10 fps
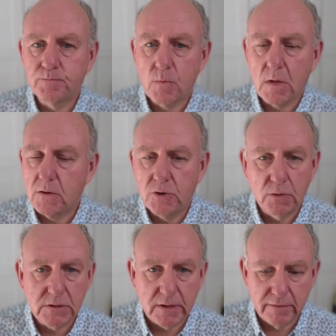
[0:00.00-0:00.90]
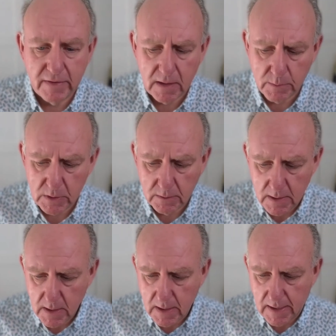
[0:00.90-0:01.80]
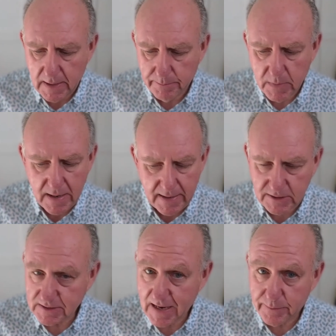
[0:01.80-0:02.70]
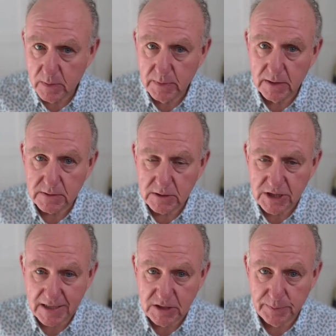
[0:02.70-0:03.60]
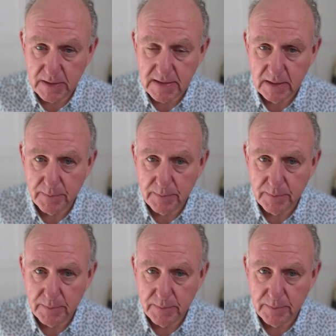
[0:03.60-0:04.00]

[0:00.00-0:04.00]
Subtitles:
tools that are available. I just happen to be using ChatGPT, but I